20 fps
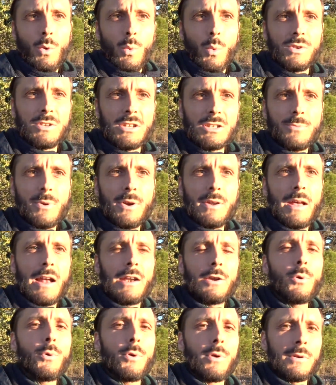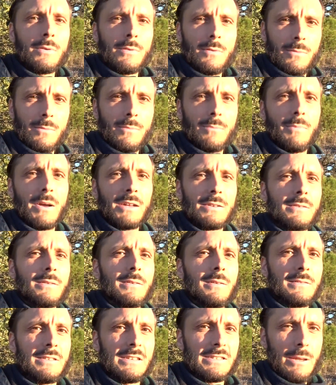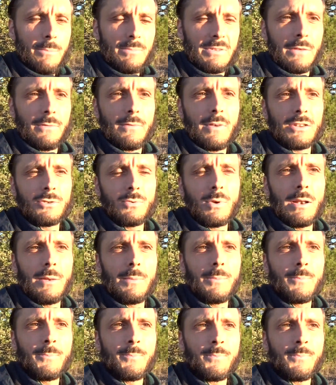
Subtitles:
which is very alluring but deceptive as well.